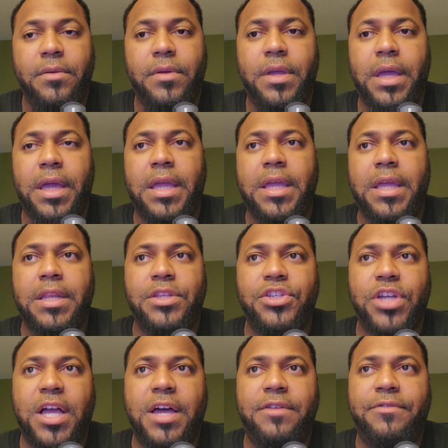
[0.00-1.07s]
Okay, and
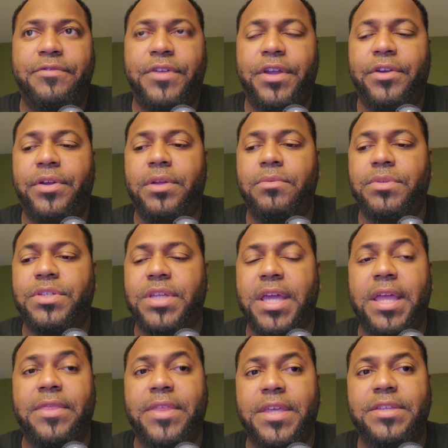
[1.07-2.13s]
John Fury was
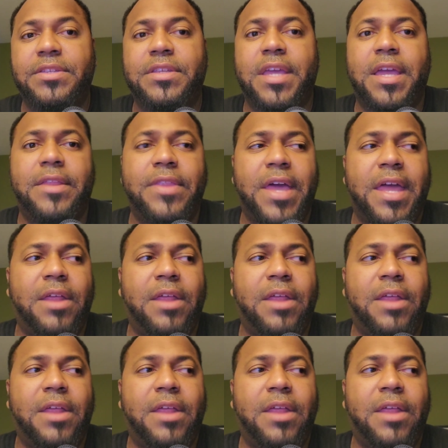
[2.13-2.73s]
saying this, saying that.